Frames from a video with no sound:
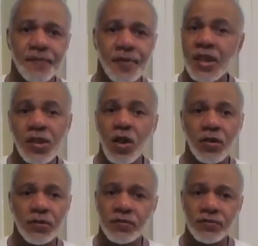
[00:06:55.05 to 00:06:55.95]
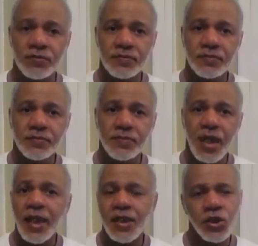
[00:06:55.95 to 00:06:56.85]
That's all.
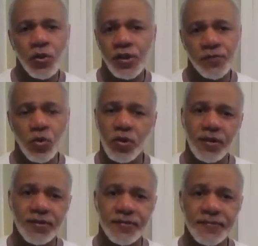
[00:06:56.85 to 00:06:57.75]
I could charge more,